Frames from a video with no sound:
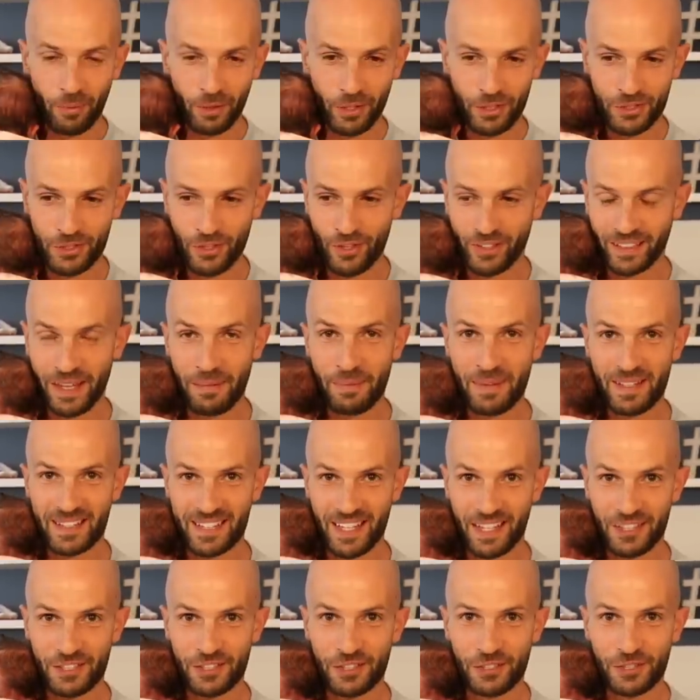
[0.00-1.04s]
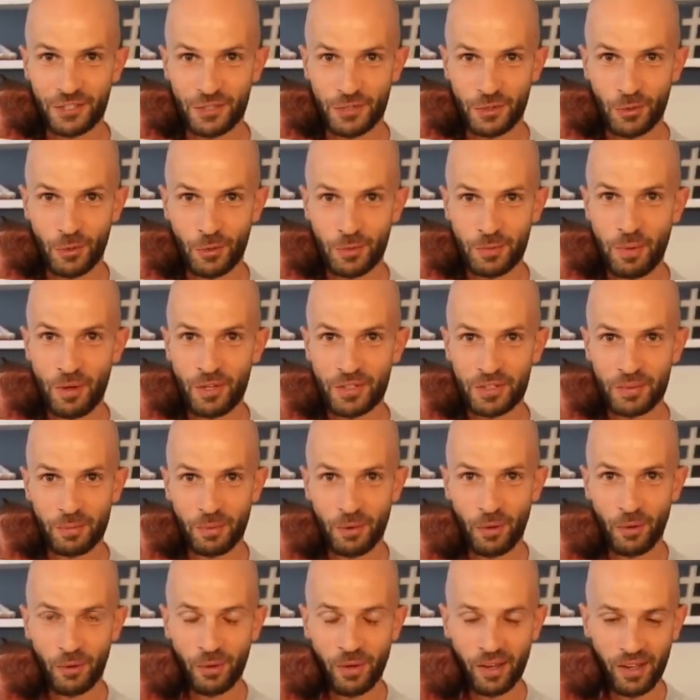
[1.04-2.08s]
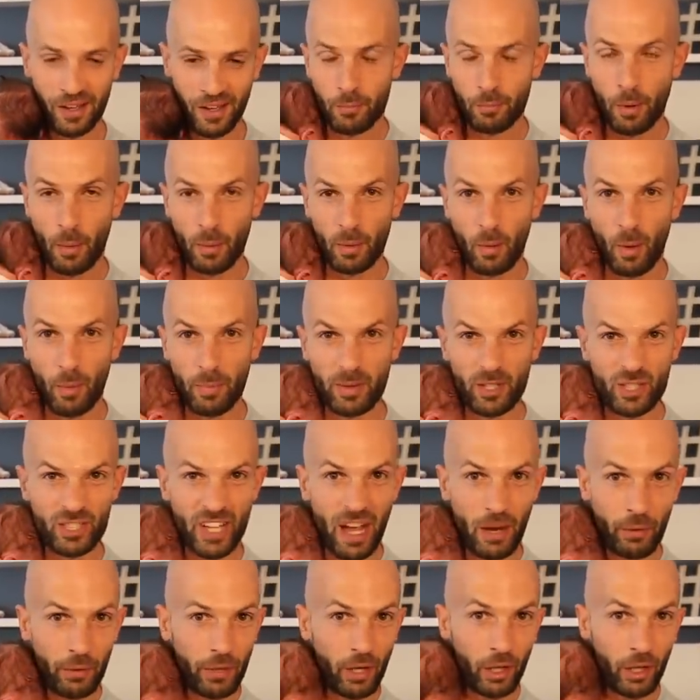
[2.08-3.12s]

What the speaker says: gonna try and keep this section as short as possible. Probably won't be shouting